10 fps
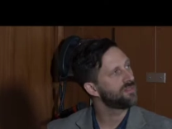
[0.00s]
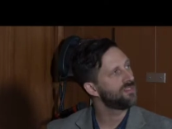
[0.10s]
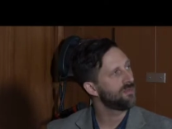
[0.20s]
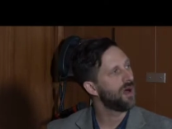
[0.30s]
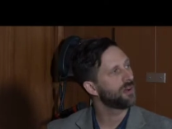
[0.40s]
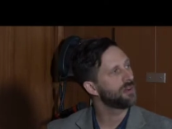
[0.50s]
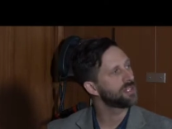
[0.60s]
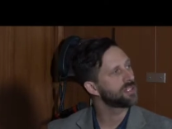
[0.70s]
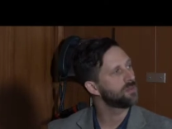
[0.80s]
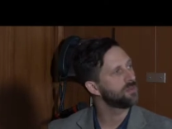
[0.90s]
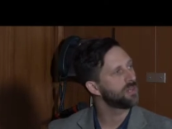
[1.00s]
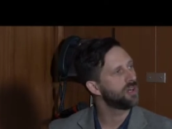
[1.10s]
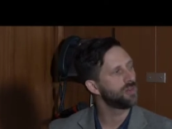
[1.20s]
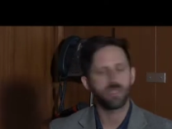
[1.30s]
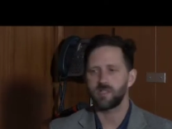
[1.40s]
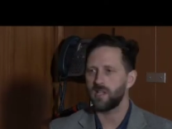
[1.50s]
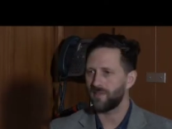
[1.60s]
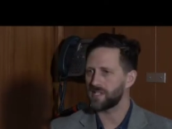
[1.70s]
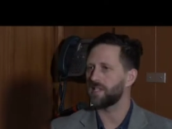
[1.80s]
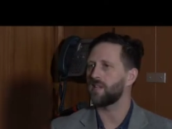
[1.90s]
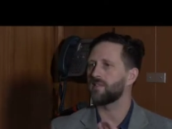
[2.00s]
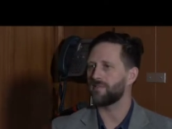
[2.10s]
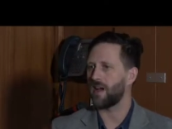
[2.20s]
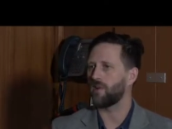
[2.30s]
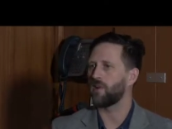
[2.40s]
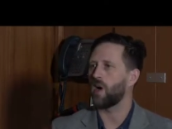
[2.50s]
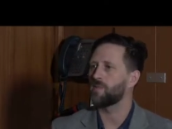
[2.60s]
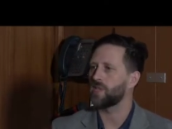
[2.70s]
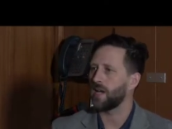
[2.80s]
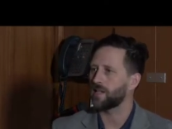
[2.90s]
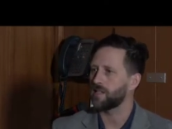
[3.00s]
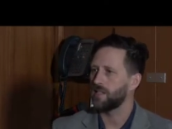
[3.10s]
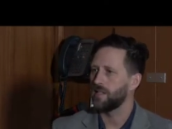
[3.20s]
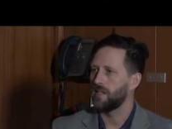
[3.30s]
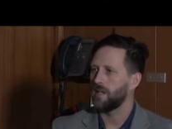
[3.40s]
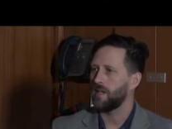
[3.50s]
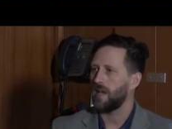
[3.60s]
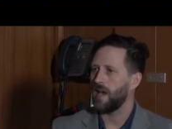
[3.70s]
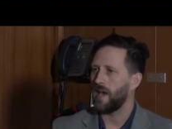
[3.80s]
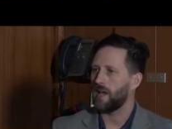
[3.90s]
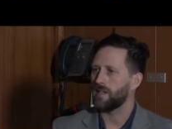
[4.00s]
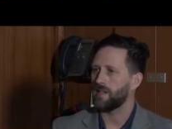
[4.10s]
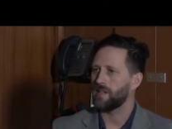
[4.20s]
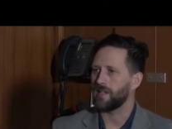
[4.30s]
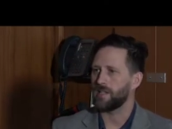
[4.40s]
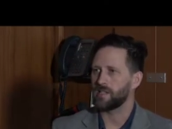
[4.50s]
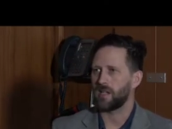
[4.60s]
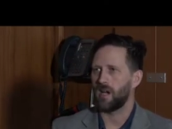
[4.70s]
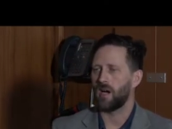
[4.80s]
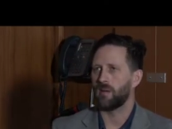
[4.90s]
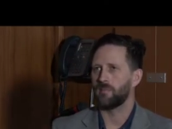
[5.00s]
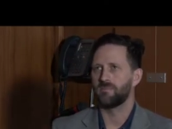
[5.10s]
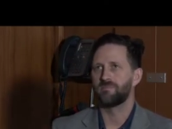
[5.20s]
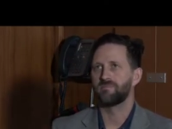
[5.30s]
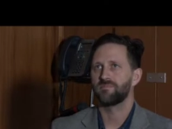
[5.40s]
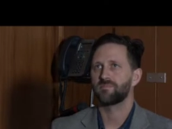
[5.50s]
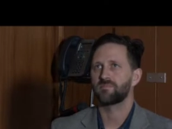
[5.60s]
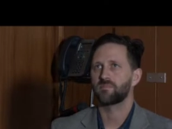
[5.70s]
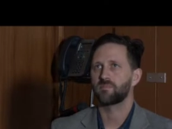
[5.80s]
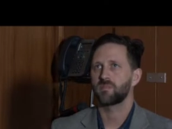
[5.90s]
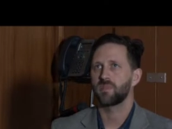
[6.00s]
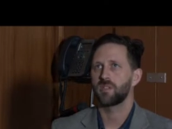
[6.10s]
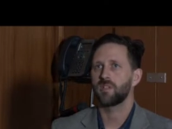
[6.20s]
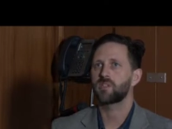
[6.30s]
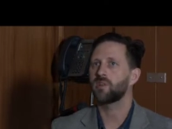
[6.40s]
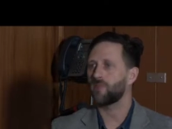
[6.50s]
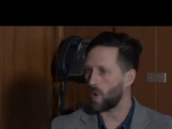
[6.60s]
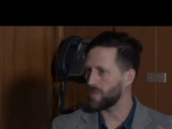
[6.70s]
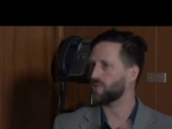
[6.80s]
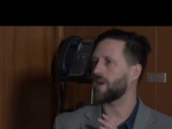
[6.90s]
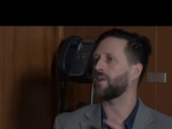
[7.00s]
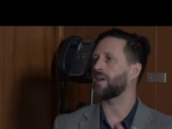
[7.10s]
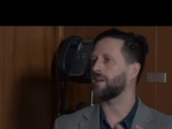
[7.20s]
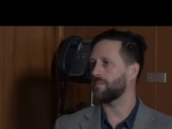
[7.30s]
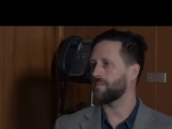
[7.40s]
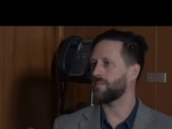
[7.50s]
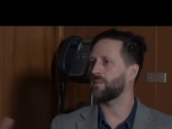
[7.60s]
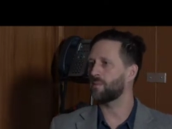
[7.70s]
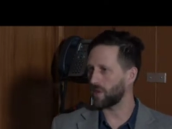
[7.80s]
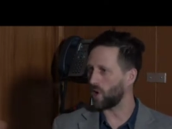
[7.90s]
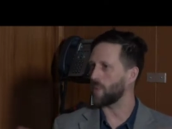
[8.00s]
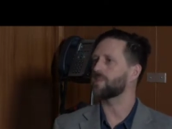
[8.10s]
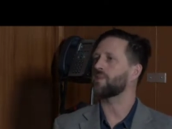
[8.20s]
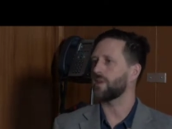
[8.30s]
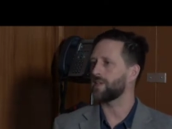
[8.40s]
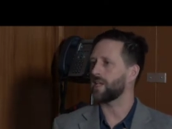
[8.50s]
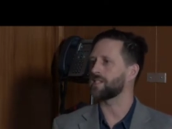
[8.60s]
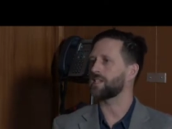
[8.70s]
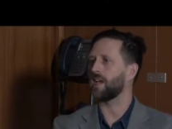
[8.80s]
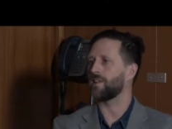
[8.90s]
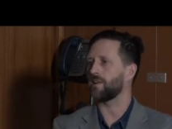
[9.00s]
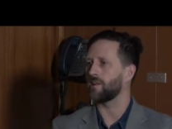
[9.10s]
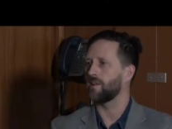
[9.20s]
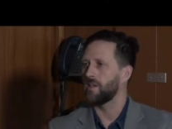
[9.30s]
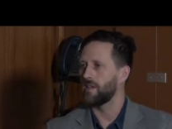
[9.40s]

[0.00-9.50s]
modernism, you have this idea of the found object and these sort of arbitrary, people putting arbitrary things together